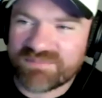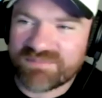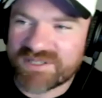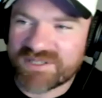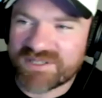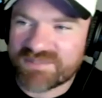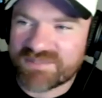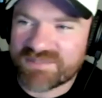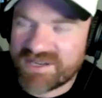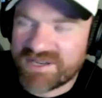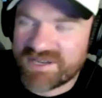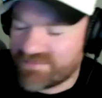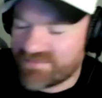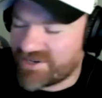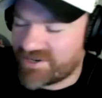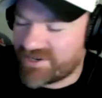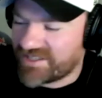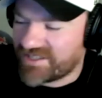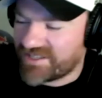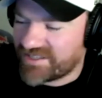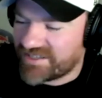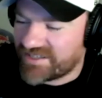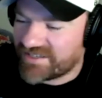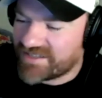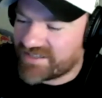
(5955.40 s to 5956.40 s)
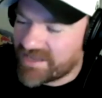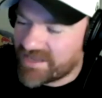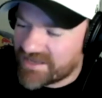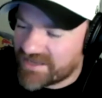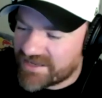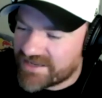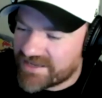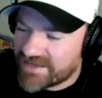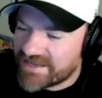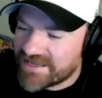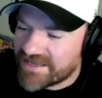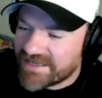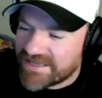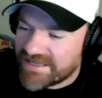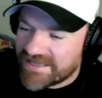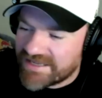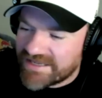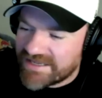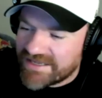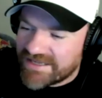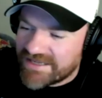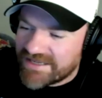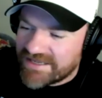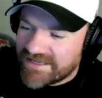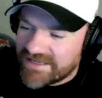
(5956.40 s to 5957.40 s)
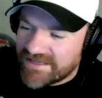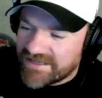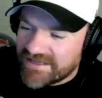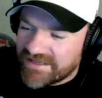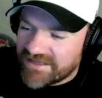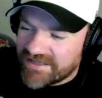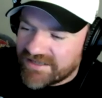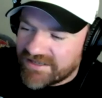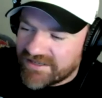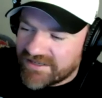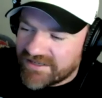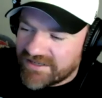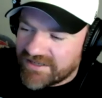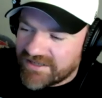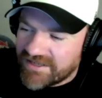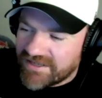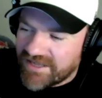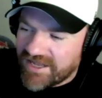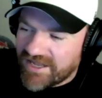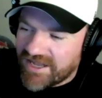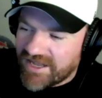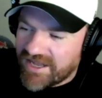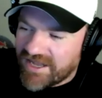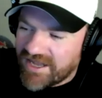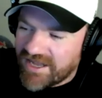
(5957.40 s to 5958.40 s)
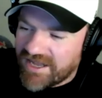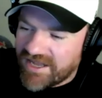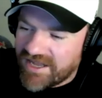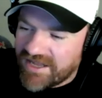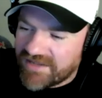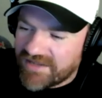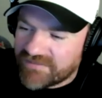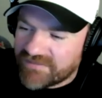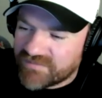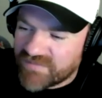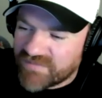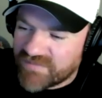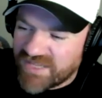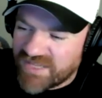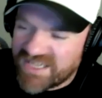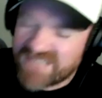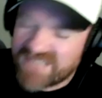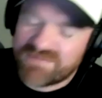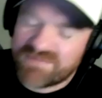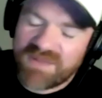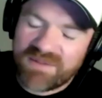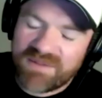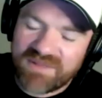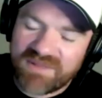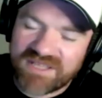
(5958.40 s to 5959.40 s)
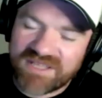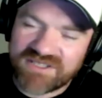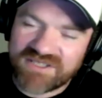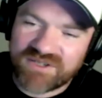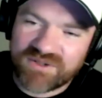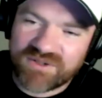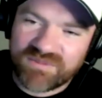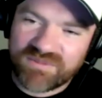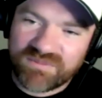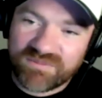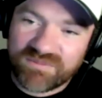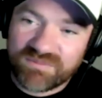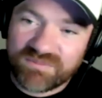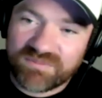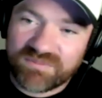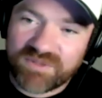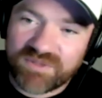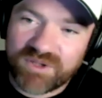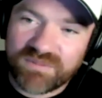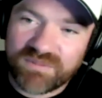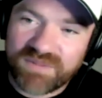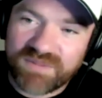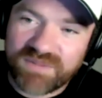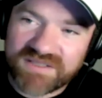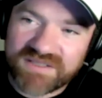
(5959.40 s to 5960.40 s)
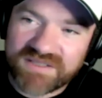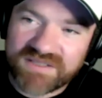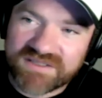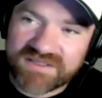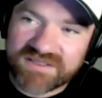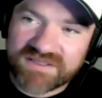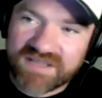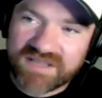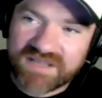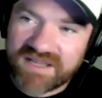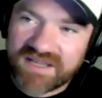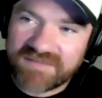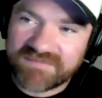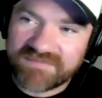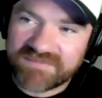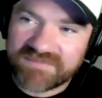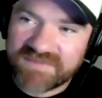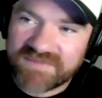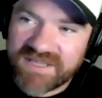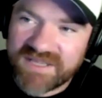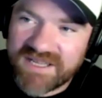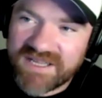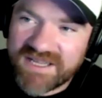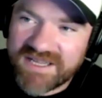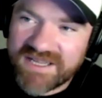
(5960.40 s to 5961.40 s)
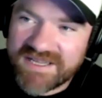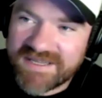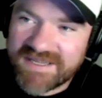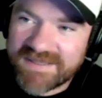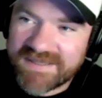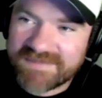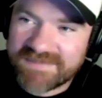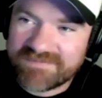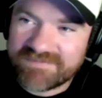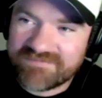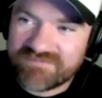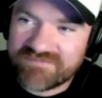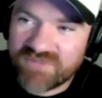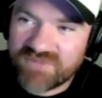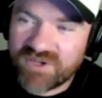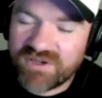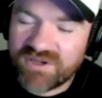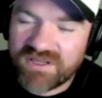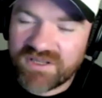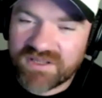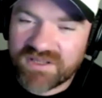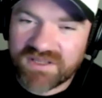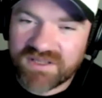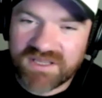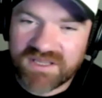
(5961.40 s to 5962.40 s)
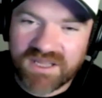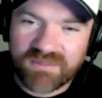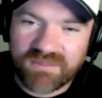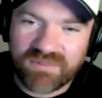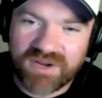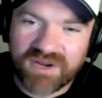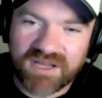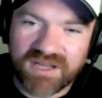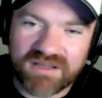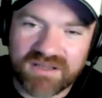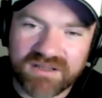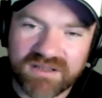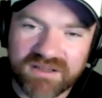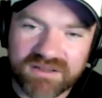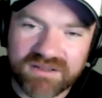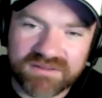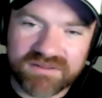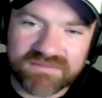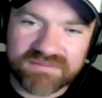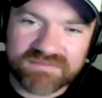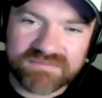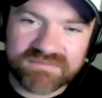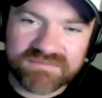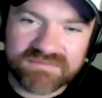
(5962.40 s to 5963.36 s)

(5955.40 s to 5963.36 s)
of spending money at the end of that year. I guess maybe that's a good place to start. Who do you think at Brownlow?